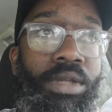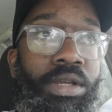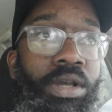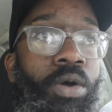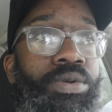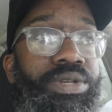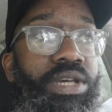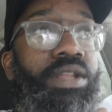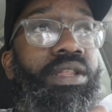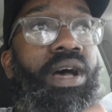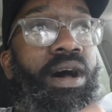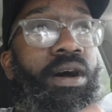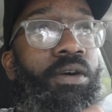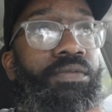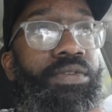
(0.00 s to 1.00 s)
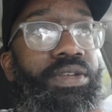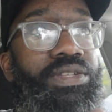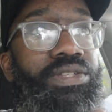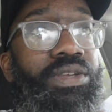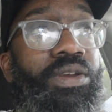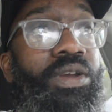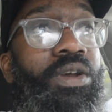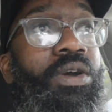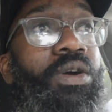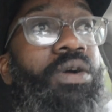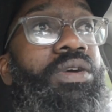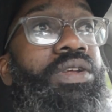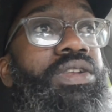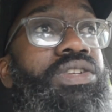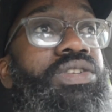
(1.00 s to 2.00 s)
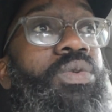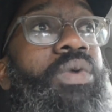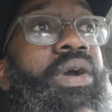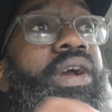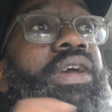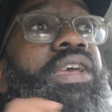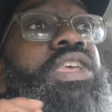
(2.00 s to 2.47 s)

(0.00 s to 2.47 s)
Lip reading: go to the office, to where it